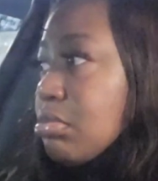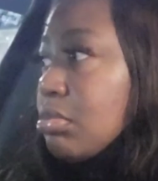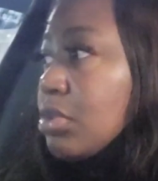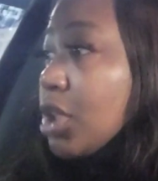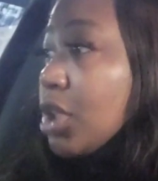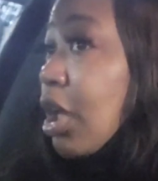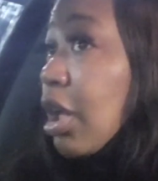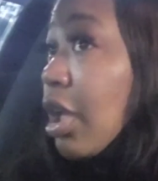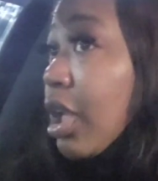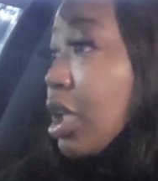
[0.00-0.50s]

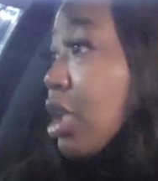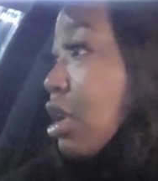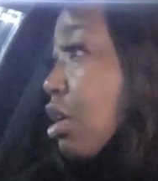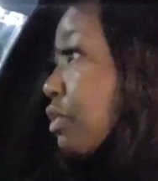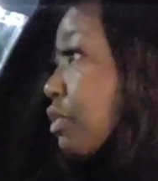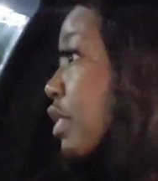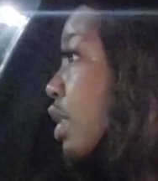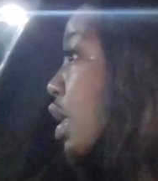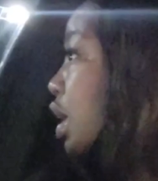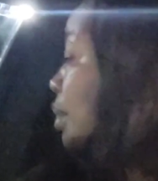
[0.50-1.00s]
So I'm gonna get
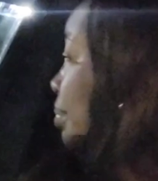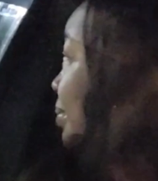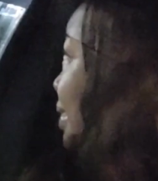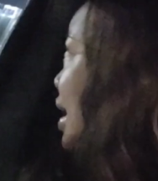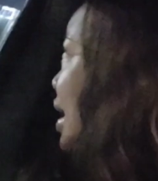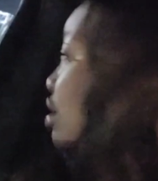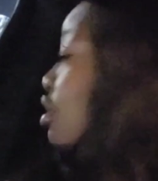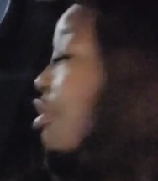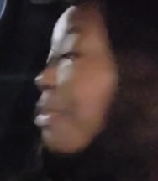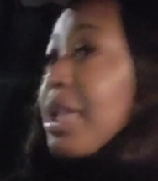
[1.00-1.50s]
over. I'm
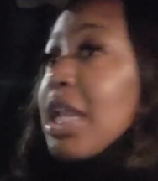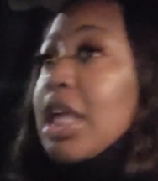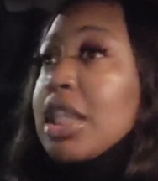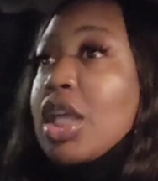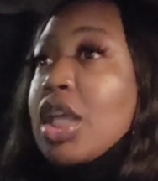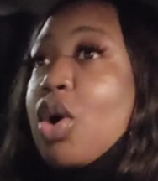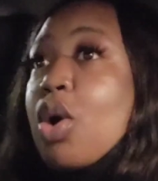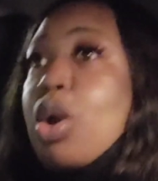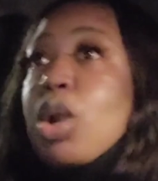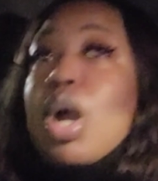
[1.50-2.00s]
glad there'll be
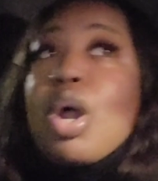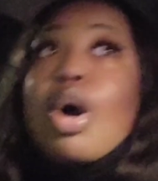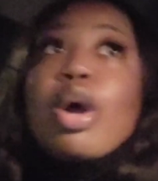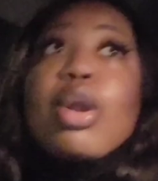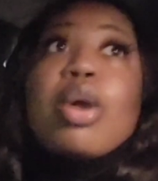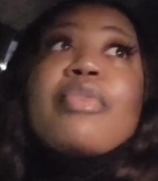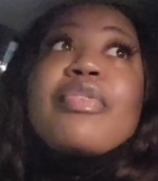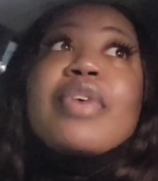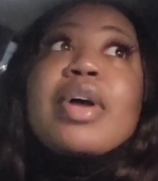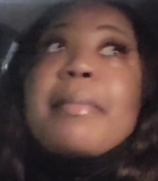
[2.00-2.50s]
nothing going on
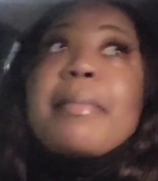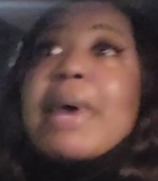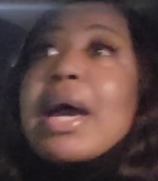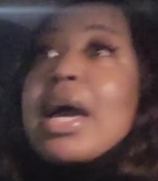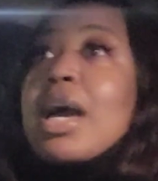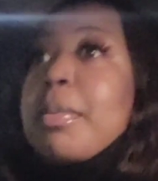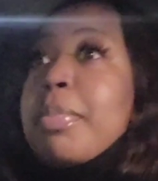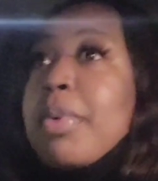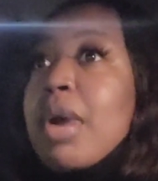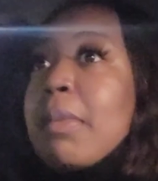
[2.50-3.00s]
over in
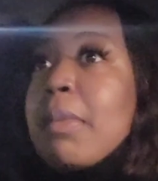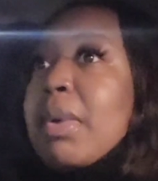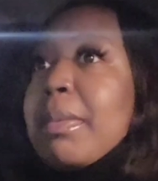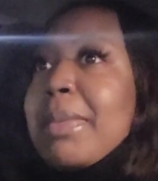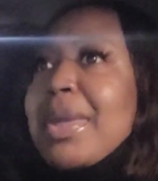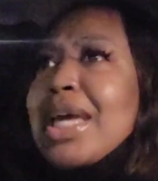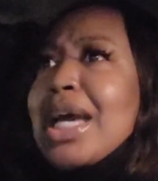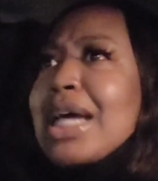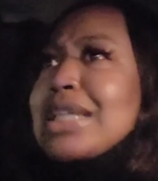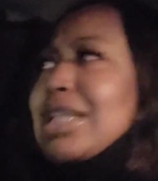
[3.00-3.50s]
my apartment
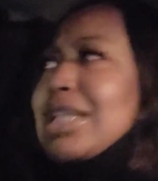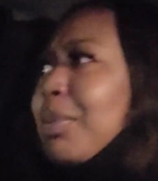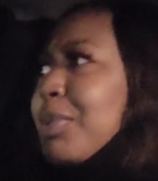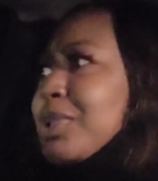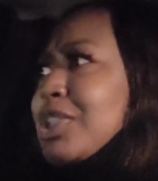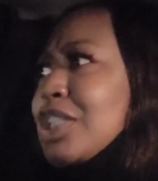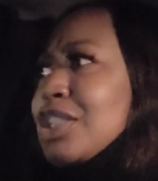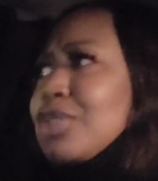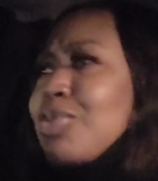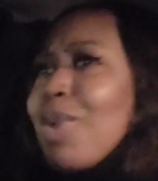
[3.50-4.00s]
because it
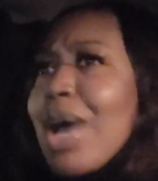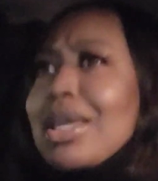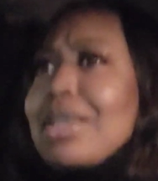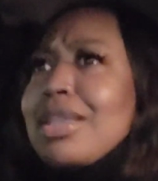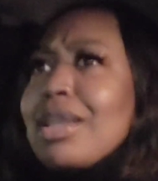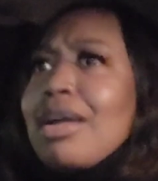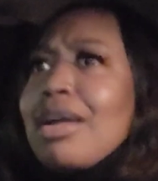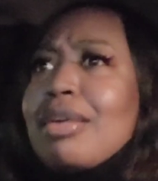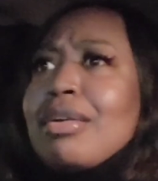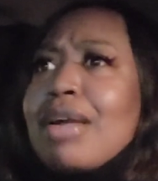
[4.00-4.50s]
was just right
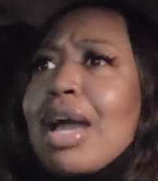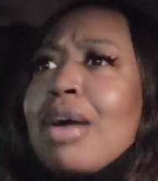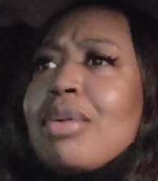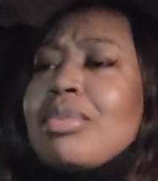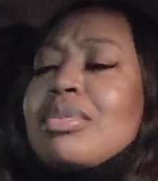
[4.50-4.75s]
there.